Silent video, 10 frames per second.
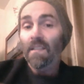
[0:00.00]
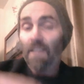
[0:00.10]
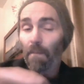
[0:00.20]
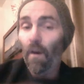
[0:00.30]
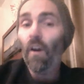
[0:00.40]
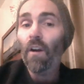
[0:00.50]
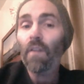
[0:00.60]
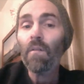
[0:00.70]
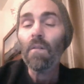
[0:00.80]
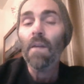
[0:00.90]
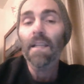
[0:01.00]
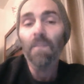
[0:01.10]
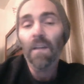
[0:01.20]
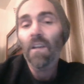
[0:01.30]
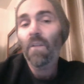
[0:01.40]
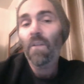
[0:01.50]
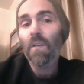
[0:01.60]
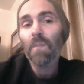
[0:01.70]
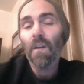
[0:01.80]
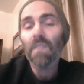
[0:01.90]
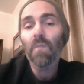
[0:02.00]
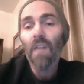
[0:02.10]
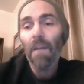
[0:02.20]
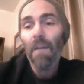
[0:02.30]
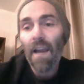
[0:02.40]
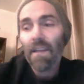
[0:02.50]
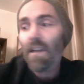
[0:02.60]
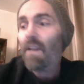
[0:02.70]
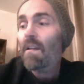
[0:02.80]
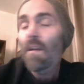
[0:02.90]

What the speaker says: Tomorrow, as many of you as possible come out here.